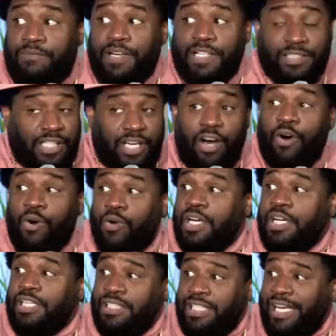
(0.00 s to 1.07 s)
Them motherfuckers
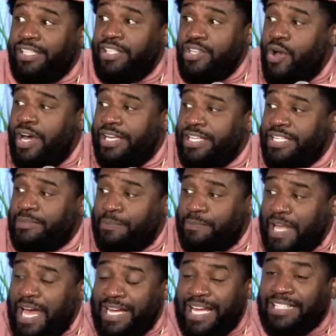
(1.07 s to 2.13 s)
cold. Them like you know how
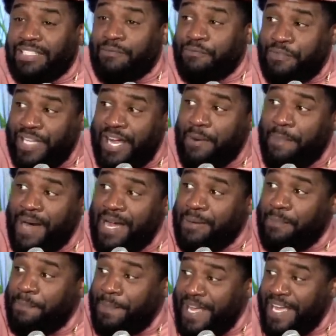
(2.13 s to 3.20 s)
these? I got the flare
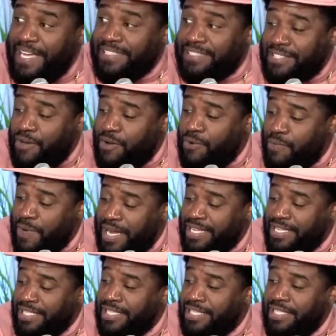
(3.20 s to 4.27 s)
bottom pants on,
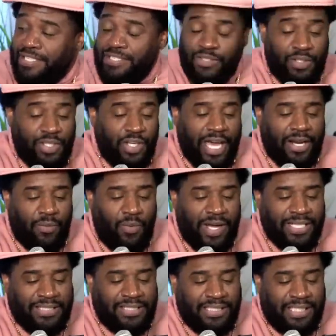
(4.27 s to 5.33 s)
right? So you
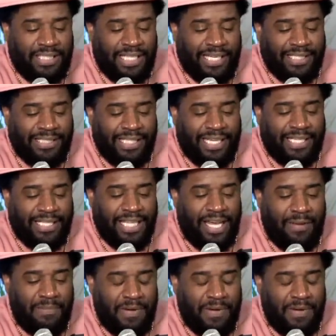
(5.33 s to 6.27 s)
gotta wear shit like that.